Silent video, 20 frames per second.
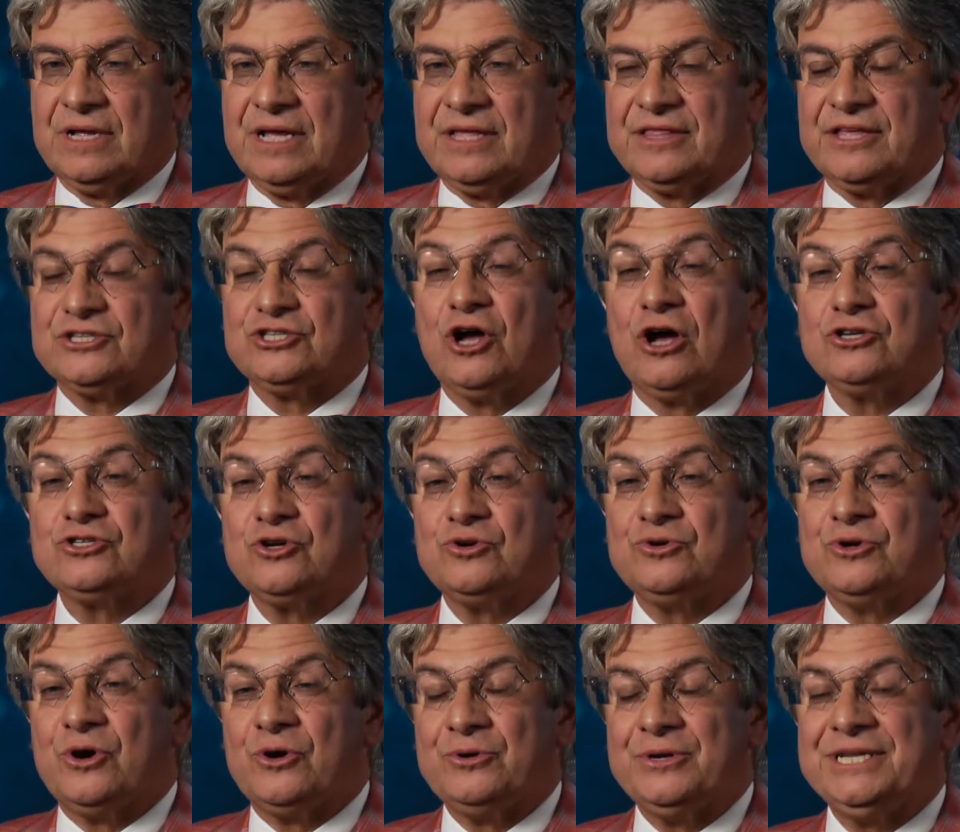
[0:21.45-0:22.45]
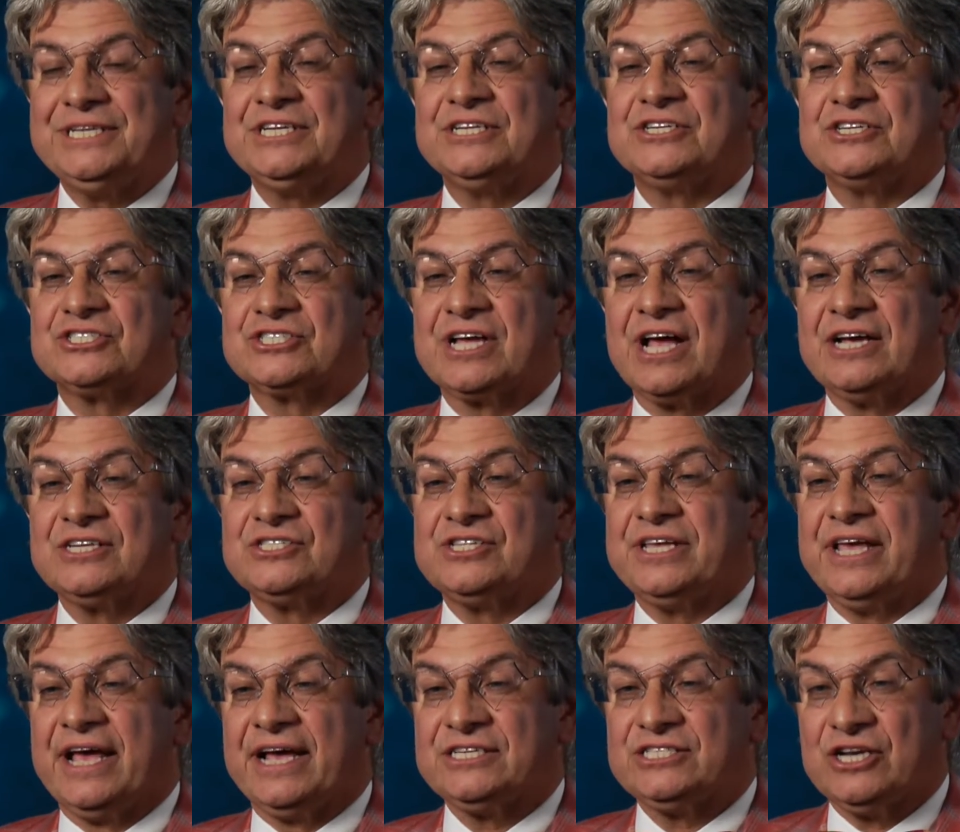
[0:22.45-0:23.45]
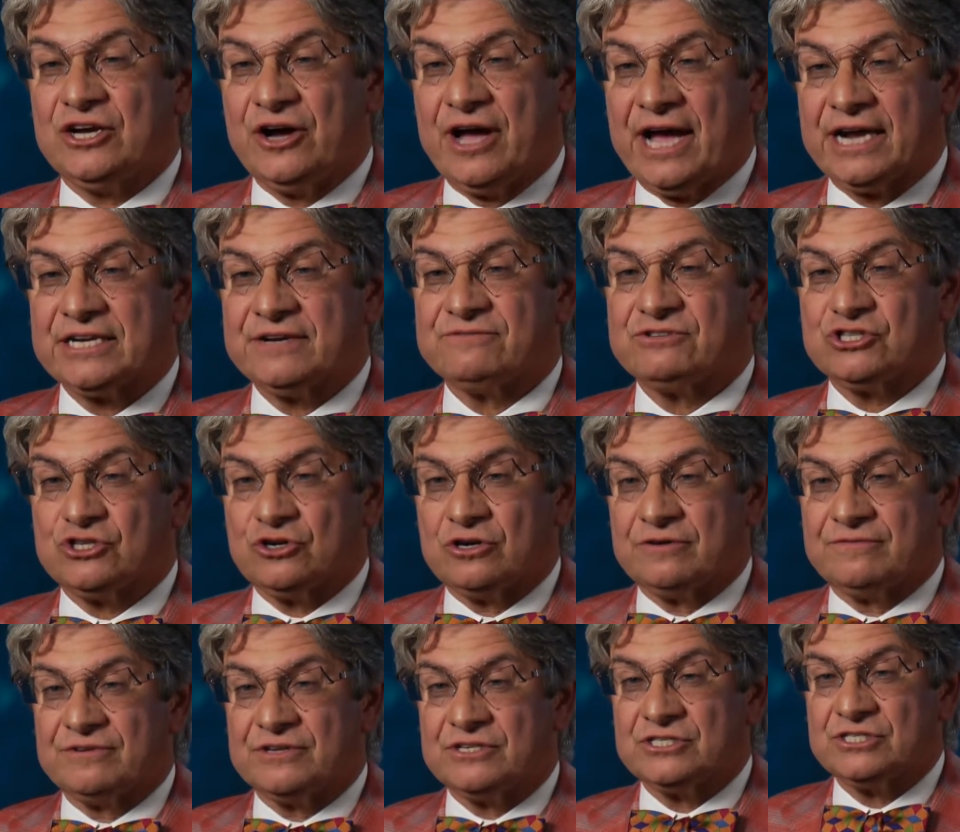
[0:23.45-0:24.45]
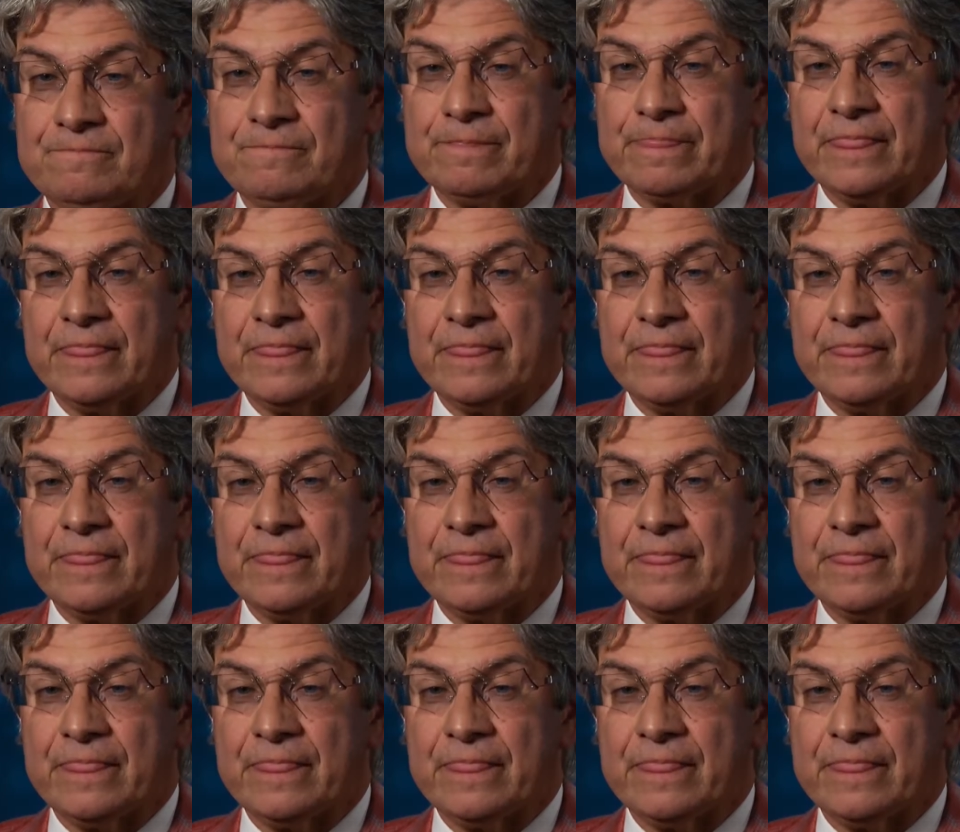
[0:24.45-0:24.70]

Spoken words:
There's also no need to discuss the SL active surface.